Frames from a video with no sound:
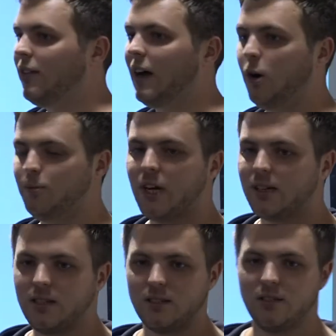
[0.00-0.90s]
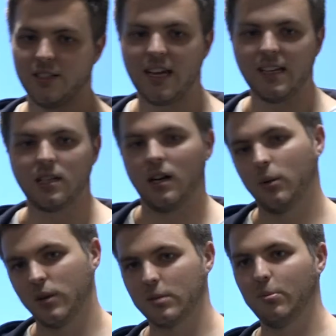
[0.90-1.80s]
That object is the data I
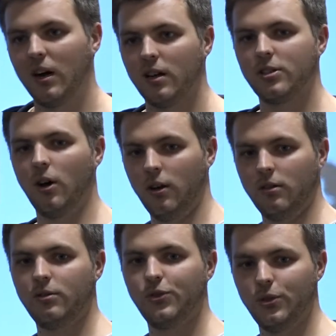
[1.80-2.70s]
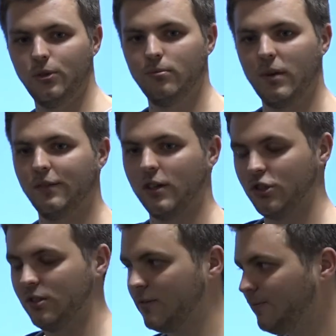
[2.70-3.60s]
want to pass on to my
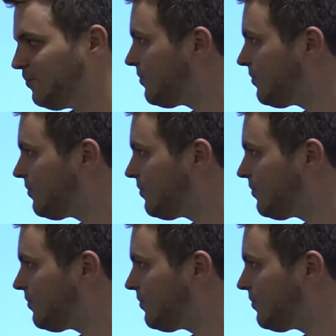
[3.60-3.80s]
functions.